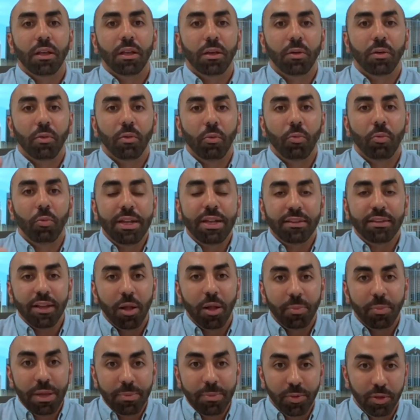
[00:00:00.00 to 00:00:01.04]
We tell
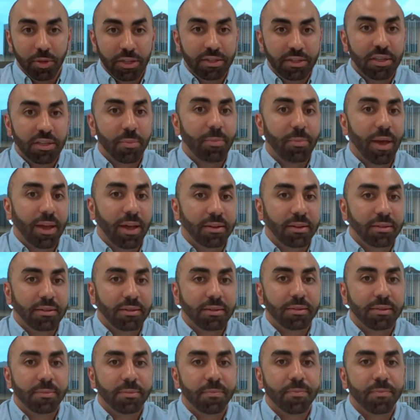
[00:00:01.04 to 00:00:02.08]
people it
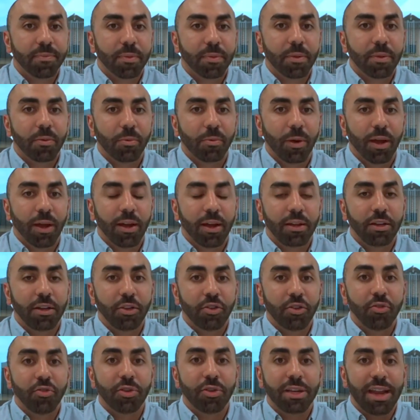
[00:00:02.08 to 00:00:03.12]
depends, right?
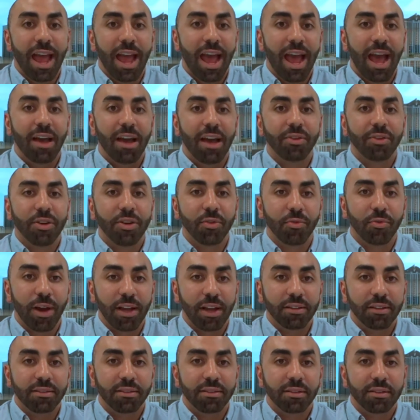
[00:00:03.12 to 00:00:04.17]
You can have an
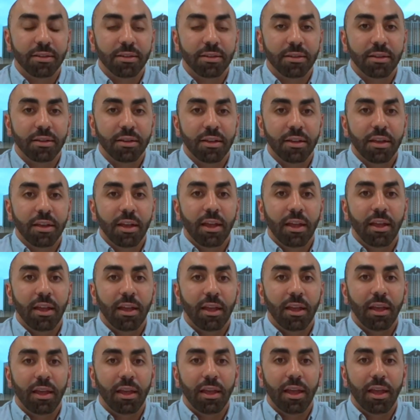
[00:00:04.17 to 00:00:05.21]
arrest
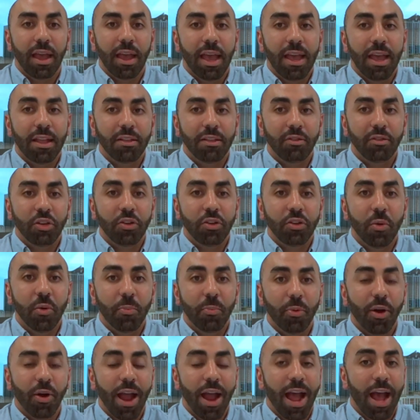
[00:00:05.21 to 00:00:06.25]
and, you know,
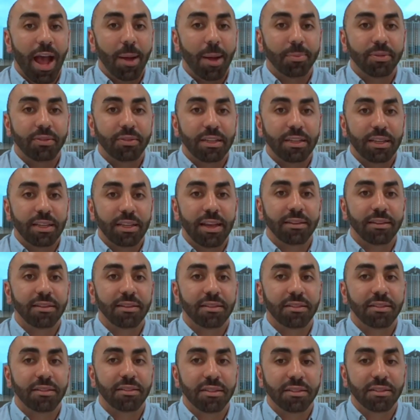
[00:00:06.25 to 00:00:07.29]
perhaps the case
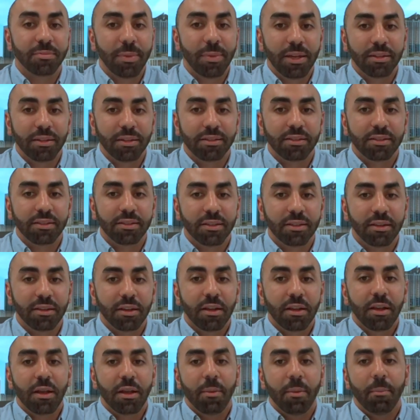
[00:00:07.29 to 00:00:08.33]
is dismissed.
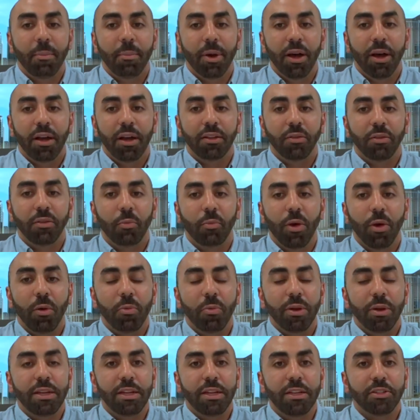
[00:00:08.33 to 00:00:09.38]
But what
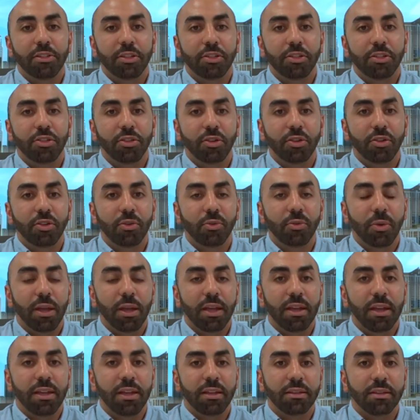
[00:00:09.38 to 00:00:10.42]
we need to do
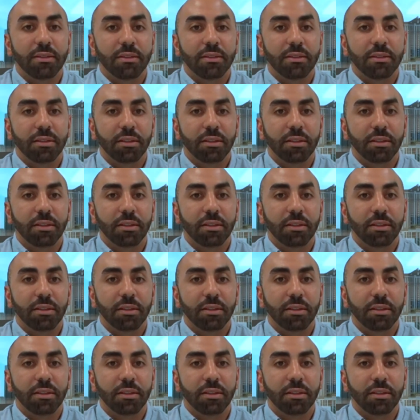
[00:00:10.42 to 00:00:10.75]
is